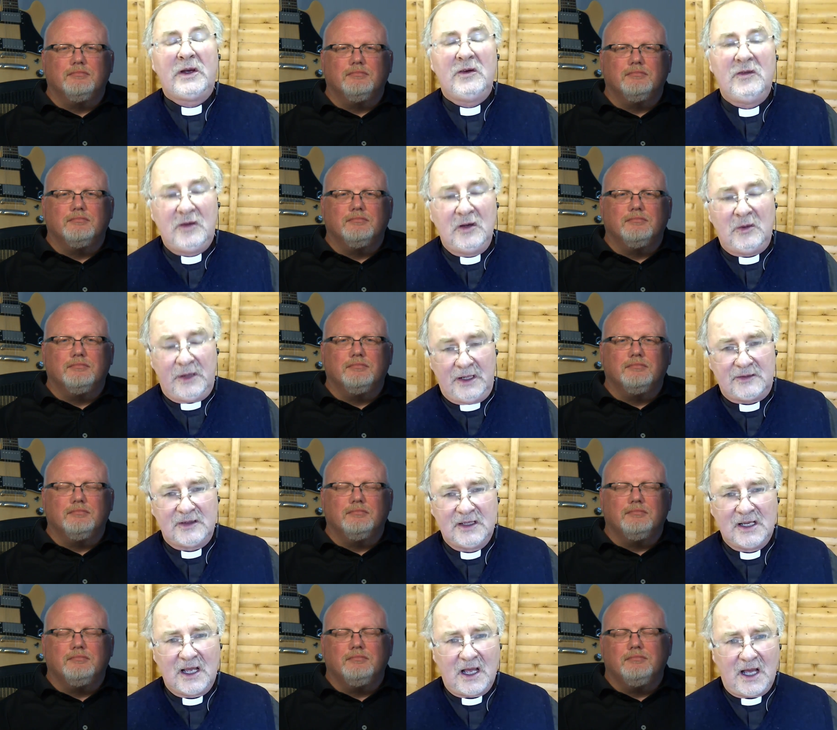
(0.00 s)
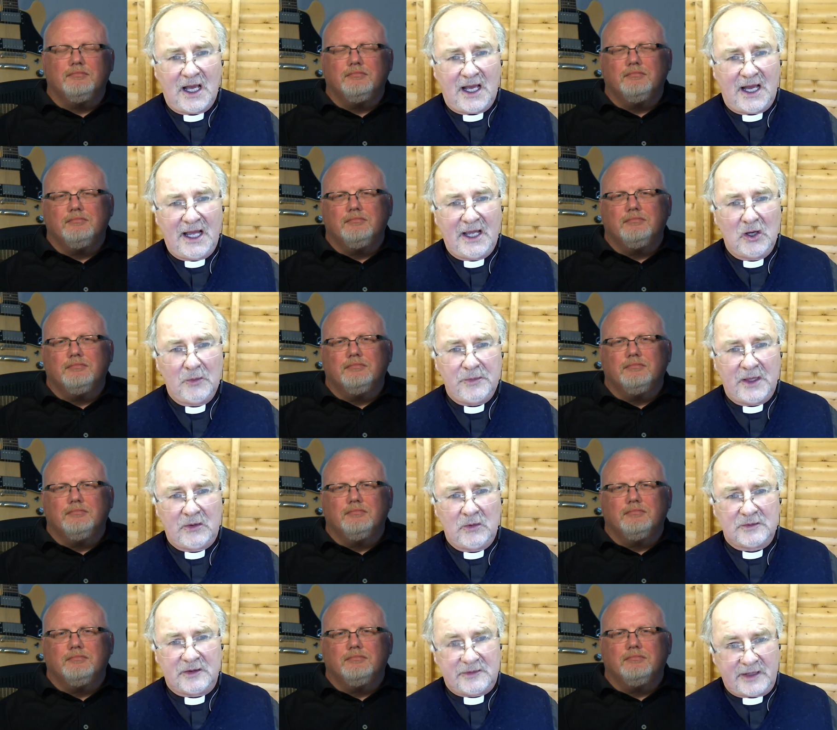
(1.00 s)
Speaker 1: we can do it, I hope
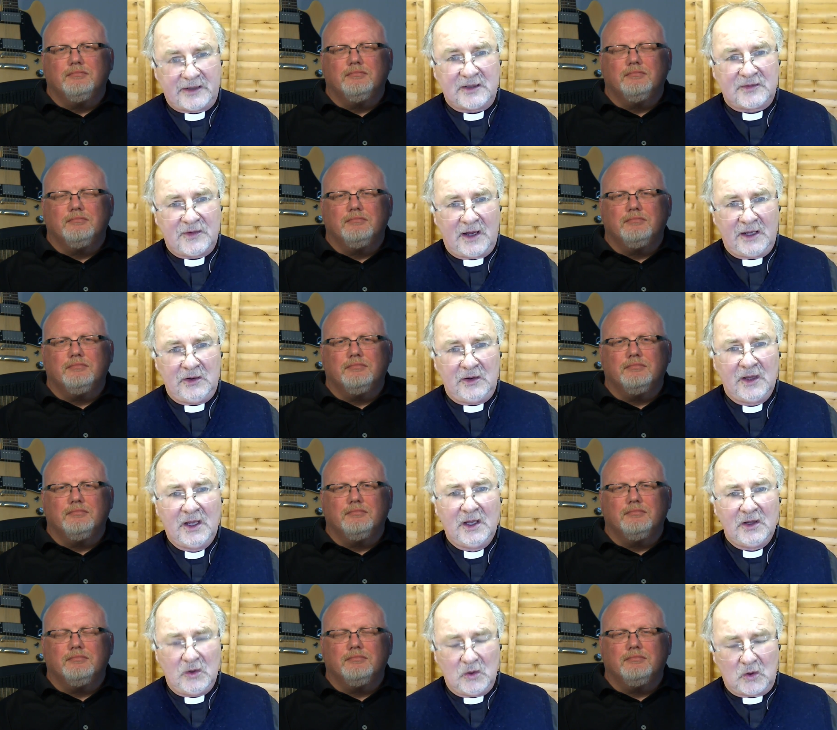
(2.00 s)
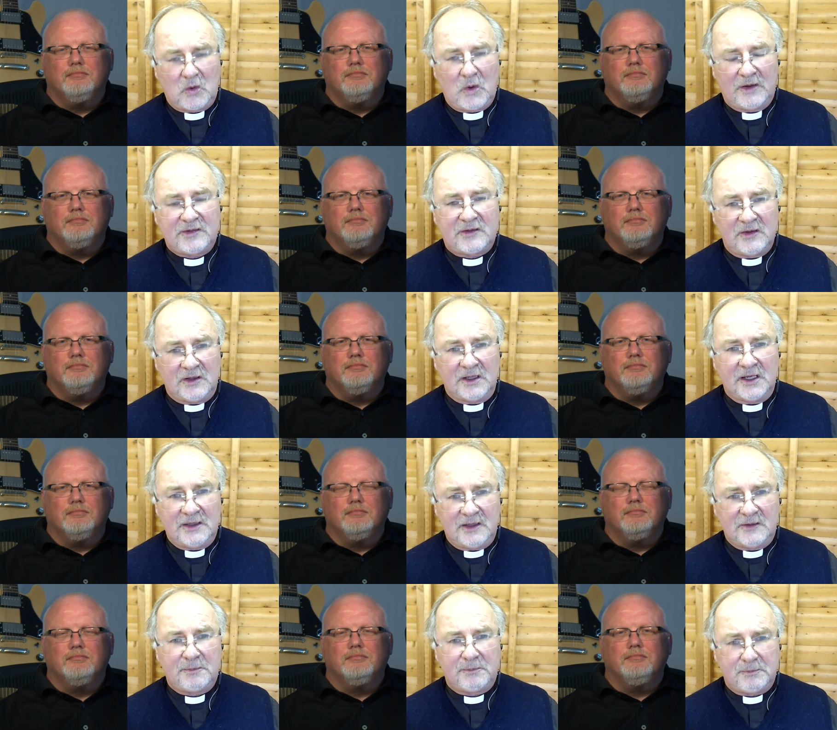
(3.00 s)
that ought to satisfy your questioner
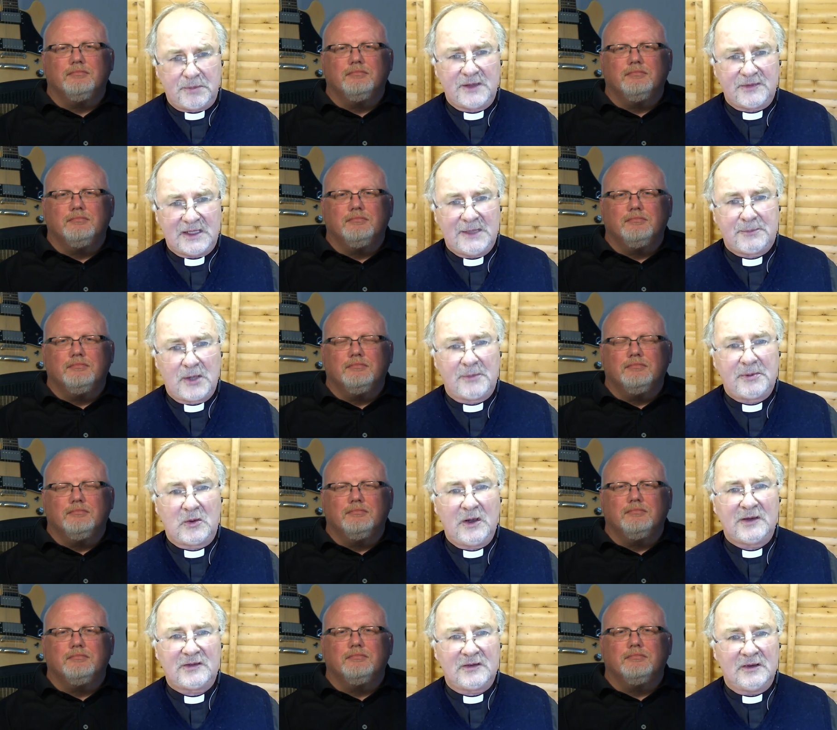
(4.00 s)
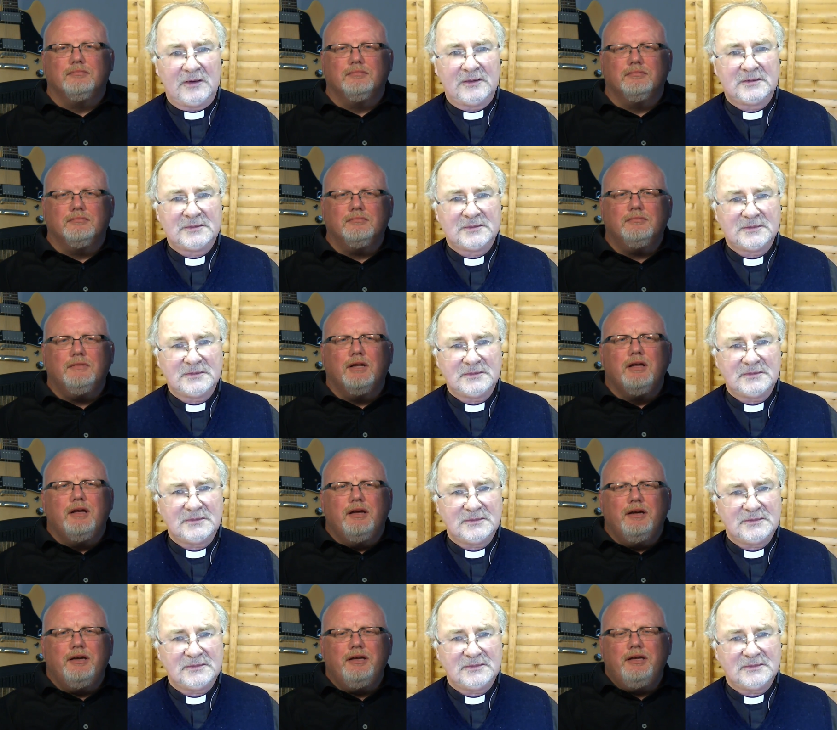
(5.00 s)
and is perfectly proper question. Mm-hmm.
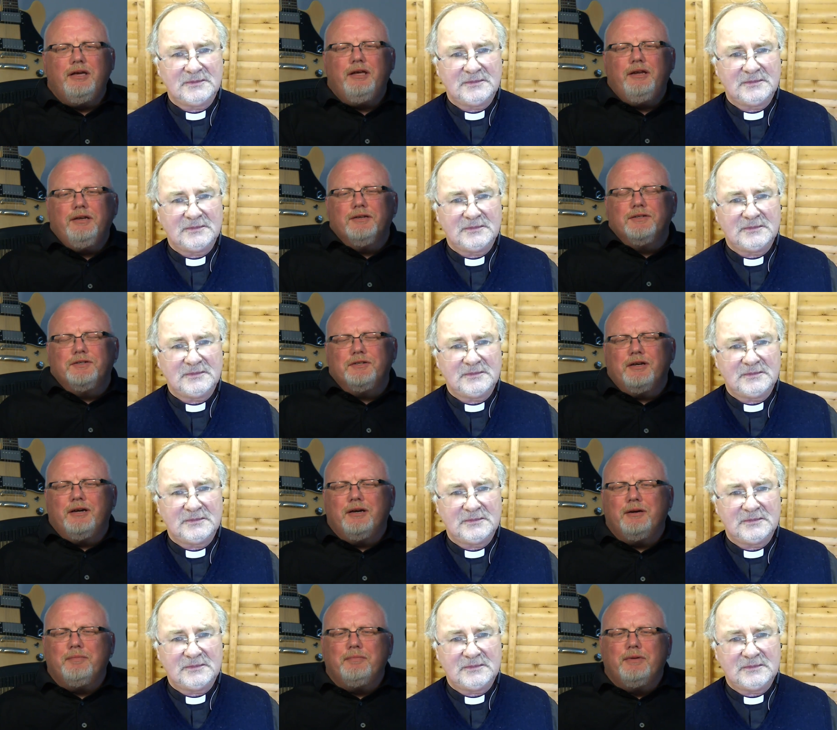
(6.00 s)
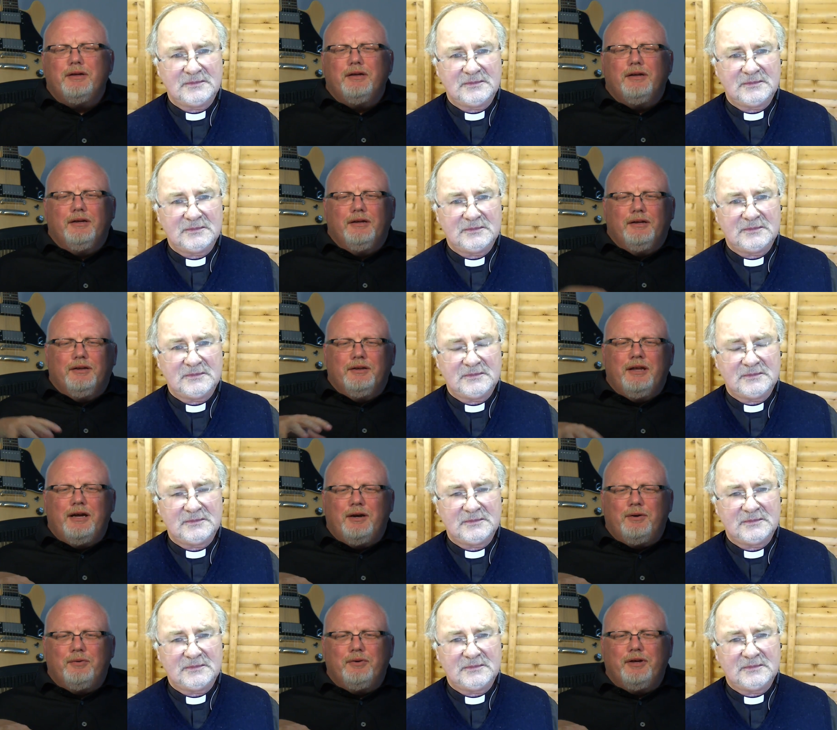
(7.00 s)
Speaker 2: It, it is. Um,
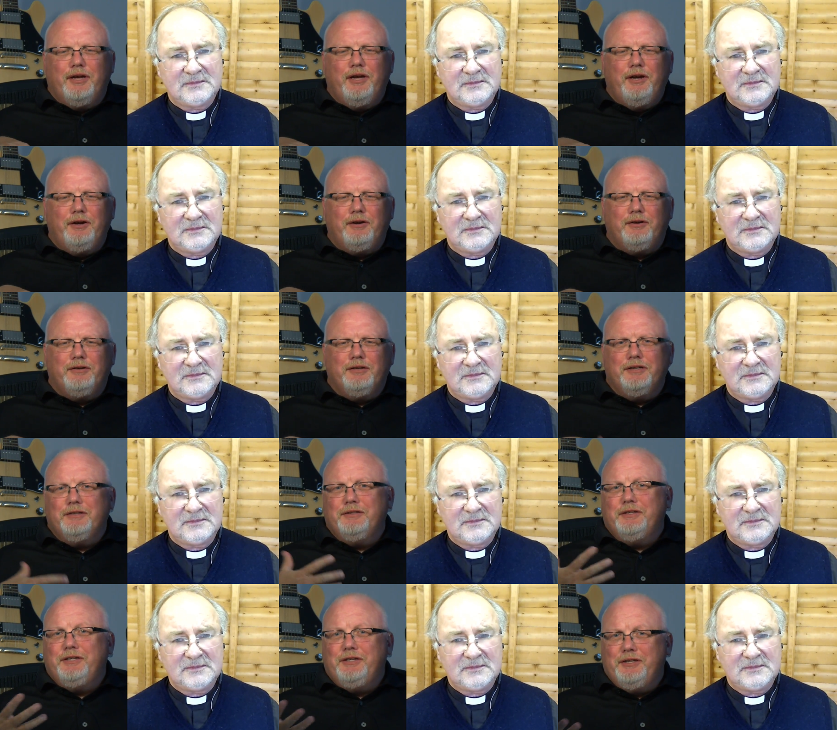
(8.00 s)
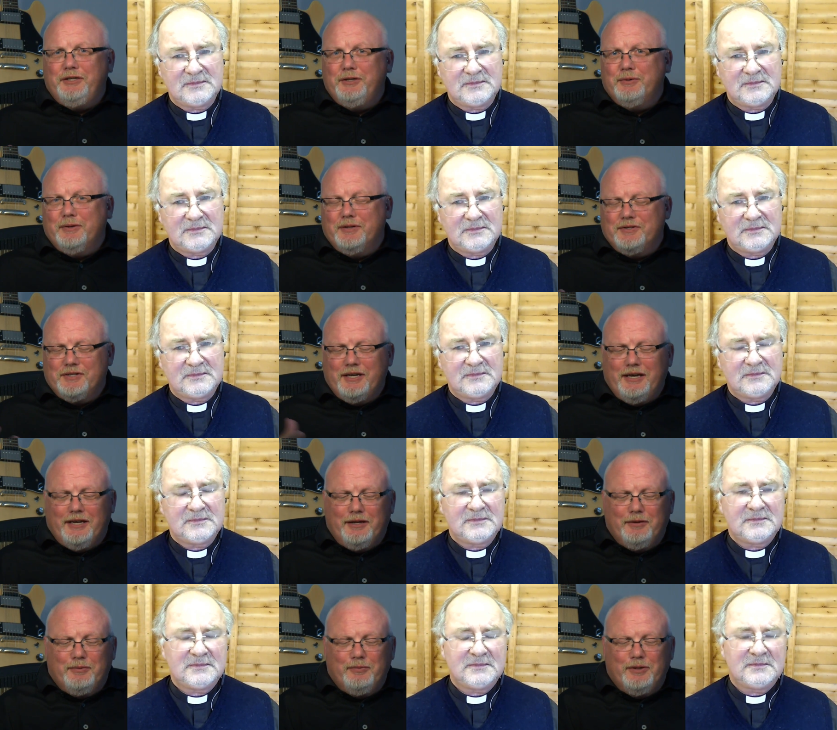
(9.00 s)
now, here in the
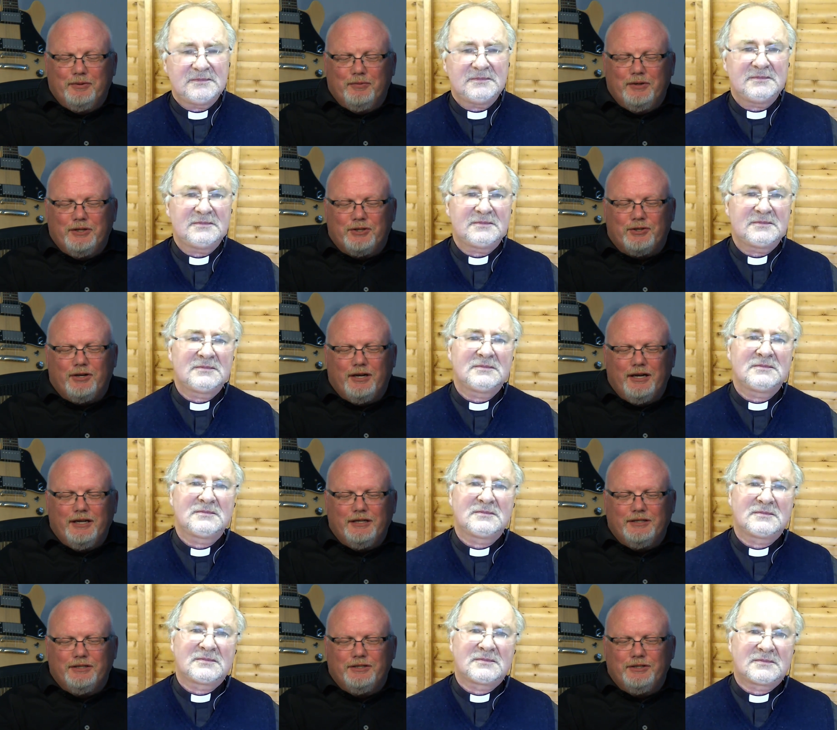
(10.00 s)
USA, we, we tried